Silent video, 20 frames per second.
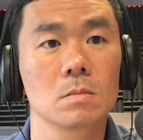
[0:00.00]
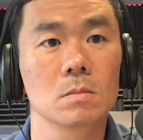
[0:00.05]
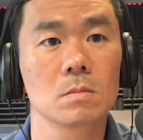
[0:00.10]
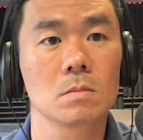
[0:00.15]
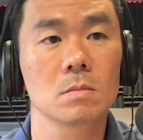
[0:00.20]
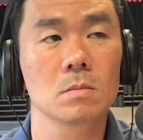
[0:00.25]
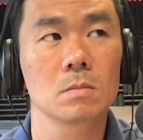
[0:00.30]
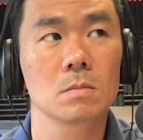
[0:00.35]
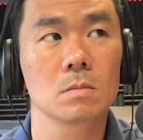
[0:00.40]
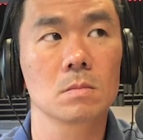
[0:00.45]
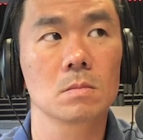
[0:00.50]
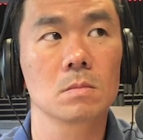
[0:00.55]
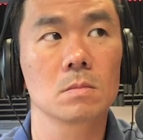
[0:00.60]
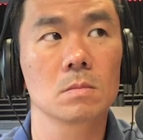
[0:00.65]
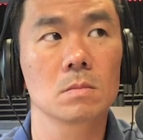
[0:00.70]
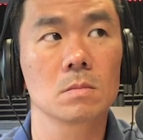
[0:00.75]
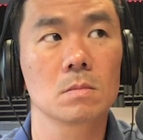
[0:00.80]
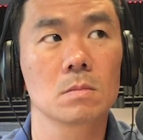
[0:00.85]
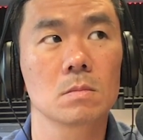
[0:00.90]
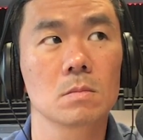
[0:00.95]

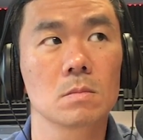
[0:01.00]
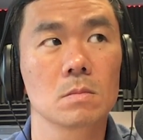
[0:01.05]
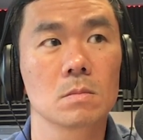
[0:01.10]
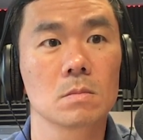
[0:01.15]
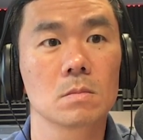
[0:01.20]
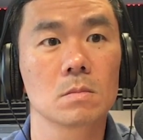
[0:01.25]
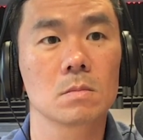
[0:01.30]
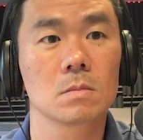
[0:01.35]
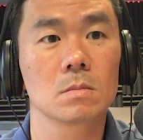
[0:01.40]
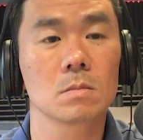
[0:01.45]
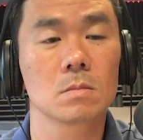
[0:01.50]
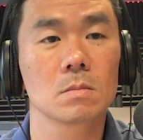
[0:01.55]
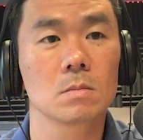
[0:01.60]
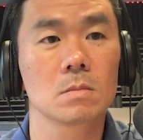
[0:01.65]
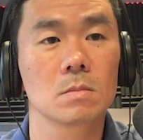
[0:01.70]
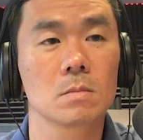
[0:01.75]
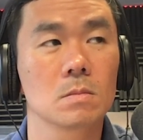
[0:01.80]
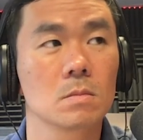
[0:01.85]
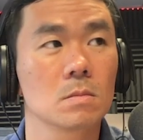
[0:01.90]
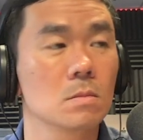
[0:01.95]

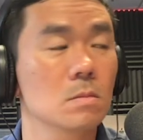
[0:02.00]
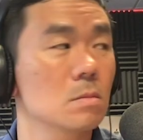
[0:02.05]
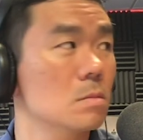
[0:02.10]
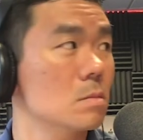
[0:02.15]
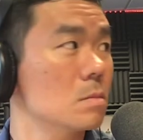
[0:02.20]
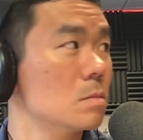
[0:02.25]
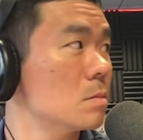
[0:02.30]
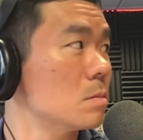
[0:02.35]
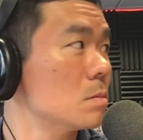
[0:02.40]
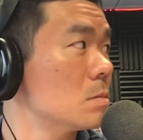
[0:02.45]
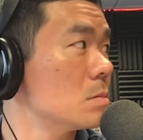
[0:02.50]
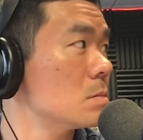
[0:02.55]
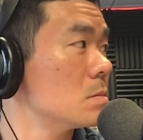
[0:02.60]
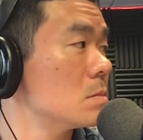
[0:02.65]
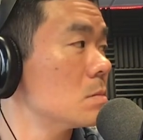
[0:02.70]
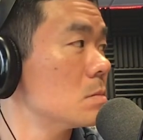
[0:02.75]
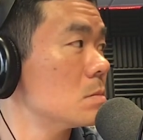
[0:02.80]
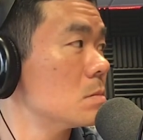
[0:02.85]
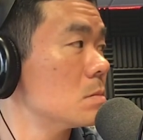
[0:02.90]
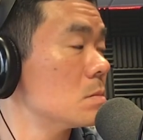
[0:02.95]

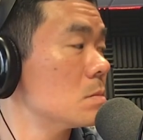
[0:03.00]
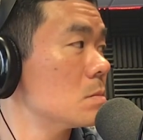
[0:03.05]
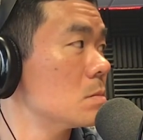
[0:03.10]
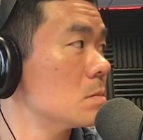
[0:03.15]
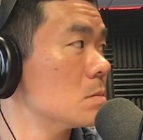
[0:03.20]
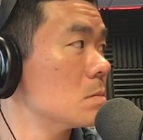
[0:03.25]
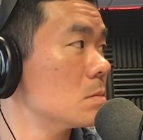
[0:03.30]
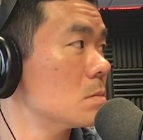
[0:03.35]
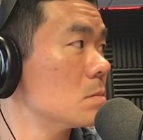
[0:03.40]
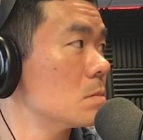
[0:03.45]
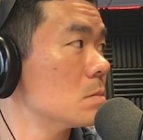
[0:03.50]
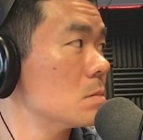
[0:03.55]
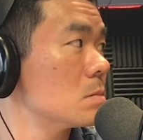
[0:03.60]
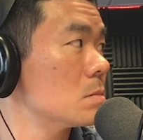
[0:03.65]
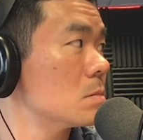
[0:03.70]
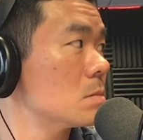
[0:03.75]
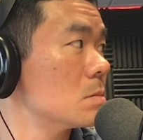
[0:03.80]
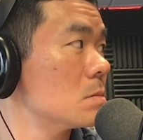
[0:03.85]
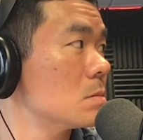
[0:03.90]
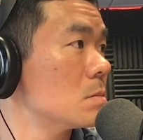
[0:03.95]

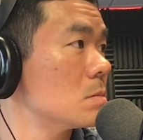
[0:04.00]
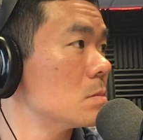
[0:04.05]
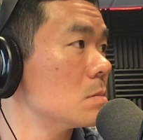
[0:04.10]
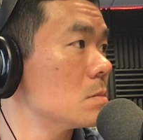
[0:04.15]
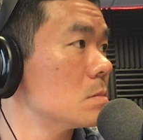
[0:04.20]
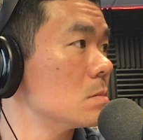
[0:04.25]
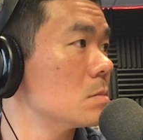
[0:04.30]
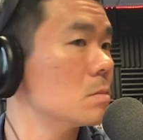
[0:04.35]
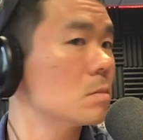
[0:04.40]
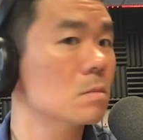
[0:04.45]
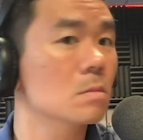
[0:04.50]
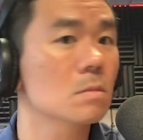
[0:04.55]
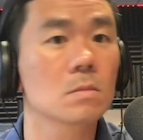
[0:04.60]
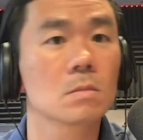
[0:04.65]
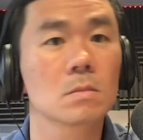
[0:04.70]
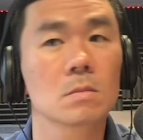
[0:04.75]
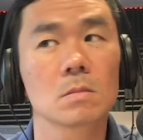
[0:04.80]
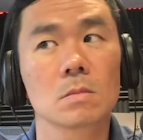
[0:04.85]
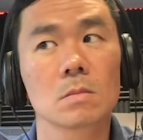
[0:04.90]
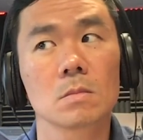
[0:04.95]

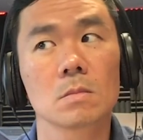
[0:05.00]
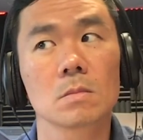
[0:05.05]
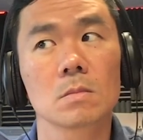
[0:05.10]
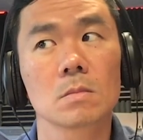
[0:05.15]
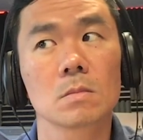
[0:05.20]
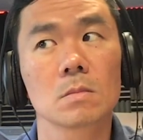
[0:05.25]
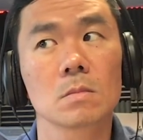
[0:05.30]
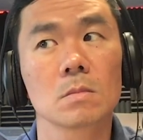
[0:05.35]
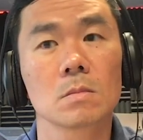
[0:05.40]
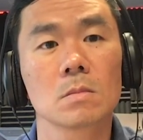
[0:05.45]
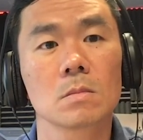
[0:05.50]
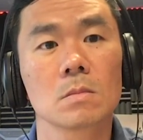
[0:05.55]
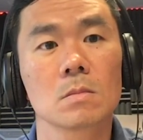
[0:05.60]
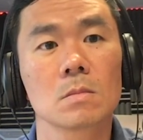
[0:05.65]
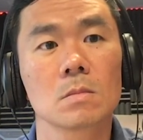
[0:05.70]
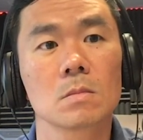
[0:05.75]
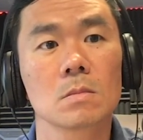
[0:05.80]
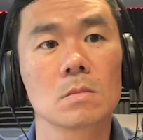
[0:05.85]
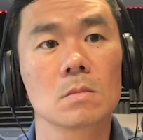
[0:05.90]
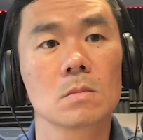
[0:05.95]

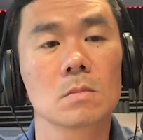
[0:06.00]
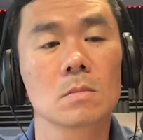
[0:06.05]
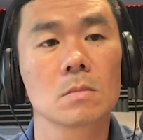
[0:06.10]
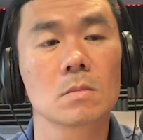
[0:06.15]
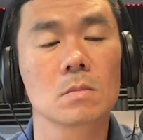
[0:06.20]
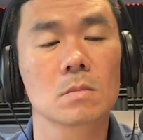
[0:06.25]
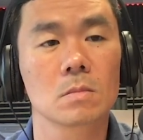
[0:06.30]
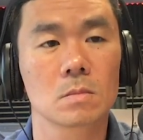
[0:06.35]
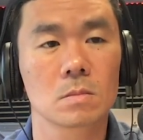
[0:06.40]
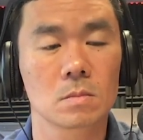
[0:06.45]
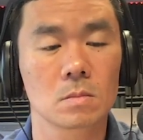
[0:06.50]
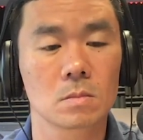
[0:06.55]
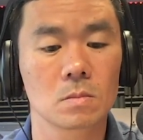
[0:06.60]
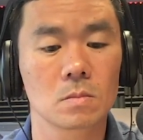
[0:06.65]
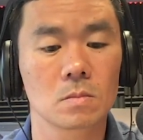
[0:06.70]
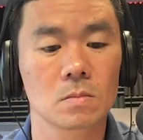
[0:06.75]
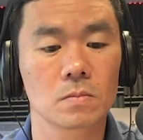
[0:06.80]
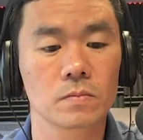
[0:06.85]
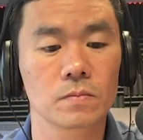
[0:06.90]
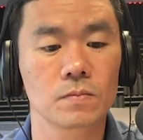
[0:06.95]

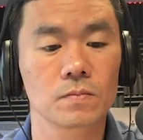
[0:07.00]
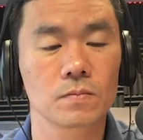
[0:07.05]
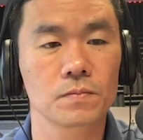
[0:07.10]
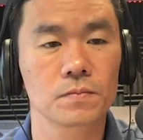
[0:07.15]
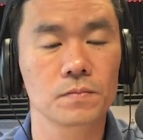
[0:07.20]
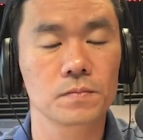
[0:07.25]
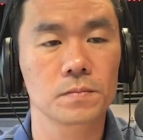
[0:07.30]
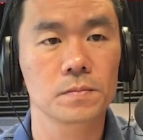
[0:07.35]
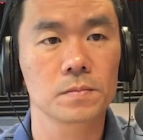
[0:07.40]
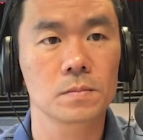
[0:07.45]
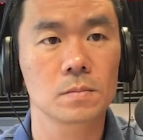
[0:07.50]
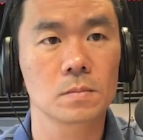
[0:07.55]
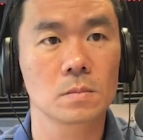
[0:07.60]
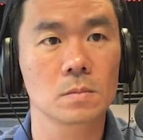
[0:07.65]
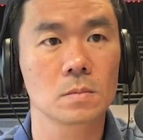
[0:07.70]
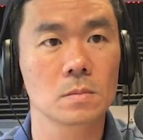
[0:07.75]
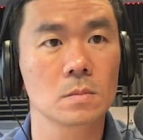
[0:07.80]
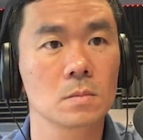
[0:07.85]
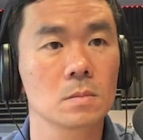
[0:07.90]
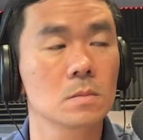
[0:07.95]
The person shown says nothing.